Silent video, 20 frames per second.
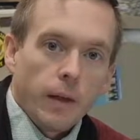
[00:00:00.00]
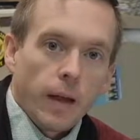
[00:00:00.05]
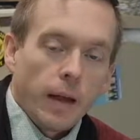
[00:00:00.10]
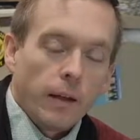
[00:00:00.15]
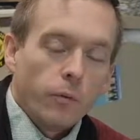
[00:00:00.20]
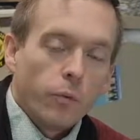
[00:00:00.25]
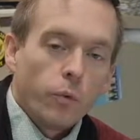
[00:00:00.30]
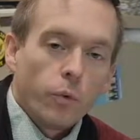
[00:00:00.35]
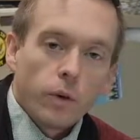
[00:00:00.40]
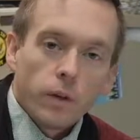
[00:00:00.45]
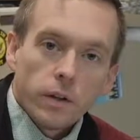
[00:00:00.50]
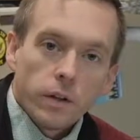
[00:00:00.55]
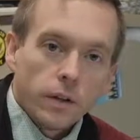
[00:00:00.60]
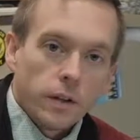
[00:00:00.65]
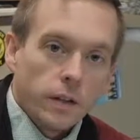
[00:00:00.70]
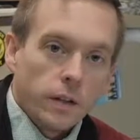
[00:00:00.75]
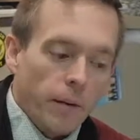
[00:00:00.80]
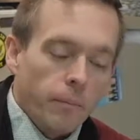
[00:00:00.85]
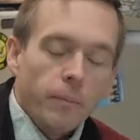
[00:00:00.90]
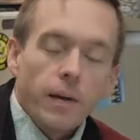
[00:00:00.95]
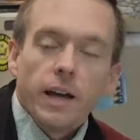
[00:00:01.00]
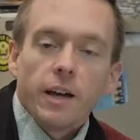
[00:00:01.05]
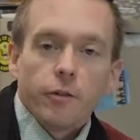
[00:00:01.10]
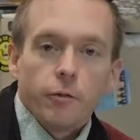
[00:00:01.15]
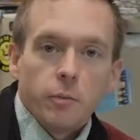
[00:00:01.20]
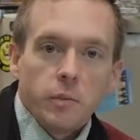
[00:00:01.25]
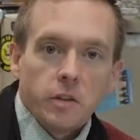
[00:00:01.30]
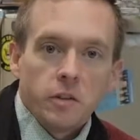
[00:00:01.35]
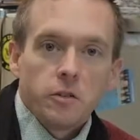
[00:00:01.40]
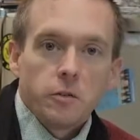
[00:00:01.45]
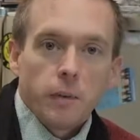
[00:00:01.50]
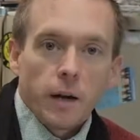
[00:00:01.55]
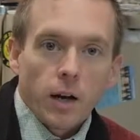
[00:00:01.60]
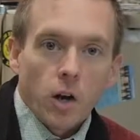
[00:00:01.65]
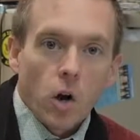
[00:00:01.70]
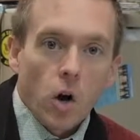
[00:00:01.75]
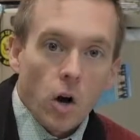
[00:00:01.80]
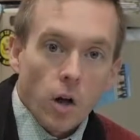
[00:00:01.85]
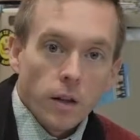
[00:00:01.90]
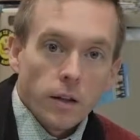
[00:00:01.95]
and really, I may have missed my
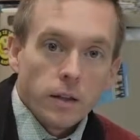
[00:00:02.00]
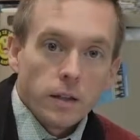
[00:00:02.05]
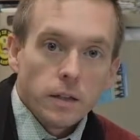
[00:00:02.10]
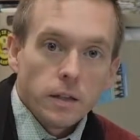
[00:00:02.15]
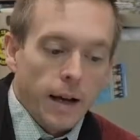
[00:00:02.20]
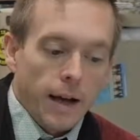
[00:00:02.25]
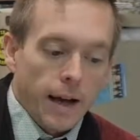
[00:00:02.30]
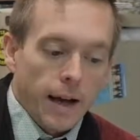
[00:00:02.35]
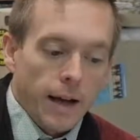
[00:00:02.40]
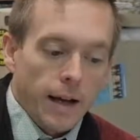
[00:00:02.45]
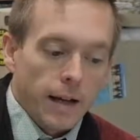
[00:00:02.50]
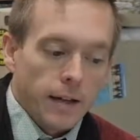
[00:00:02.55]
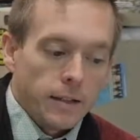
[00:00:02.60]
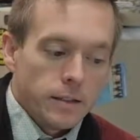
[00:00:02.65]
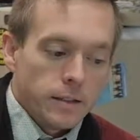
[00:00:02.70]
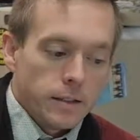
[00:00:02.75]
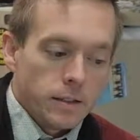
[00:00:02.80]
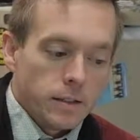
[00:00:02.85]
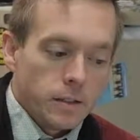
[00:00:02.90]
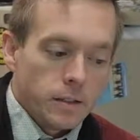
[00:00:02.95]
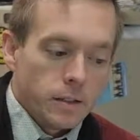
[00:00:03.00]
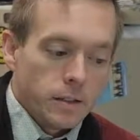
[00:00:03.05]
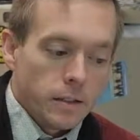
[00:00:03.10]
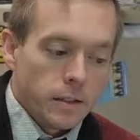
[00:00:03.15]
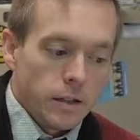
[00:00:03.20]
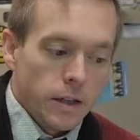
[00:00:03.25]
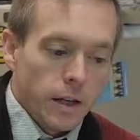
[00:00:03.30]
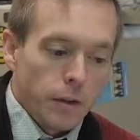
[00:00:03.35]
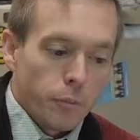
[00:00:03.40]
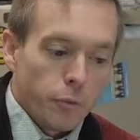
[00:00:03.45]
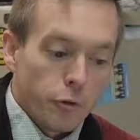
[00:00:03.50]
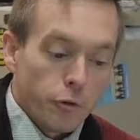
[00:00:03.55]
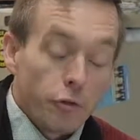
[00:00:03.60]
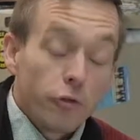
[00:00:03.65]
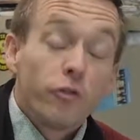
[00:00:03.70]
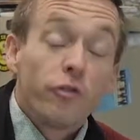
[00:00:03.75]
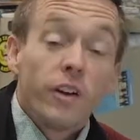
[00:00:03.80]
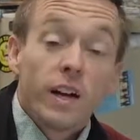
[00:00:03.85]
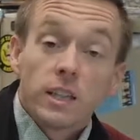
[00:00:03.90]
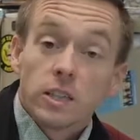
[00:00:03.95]
calling as a
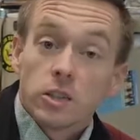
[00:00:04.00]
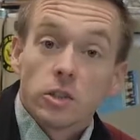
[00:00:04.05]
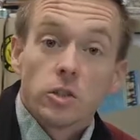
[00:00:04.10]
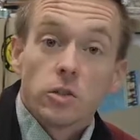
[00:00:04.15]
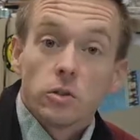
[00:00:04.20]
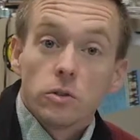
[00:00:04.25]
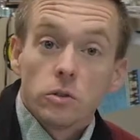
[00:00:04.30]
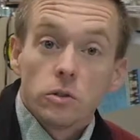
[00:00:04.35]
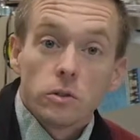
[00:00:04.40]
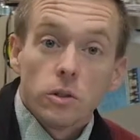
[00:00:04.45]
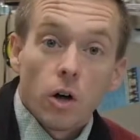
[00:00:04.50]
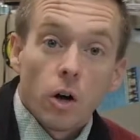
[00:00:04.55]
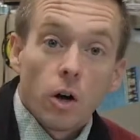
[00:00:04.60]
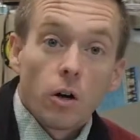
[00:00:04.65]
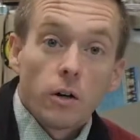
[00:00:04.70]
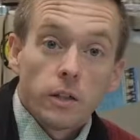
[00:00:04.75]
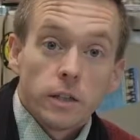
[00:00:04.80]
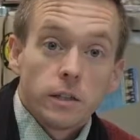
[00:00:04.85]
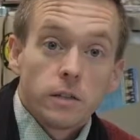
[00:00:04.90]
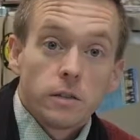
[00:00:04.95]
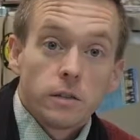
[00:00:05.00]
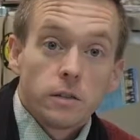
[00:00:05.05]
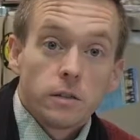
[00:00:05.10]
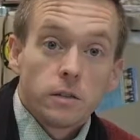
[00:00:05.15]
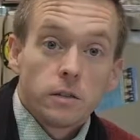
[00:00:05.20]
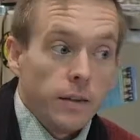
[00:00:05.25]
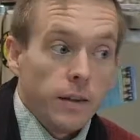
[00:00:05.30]
professional artist.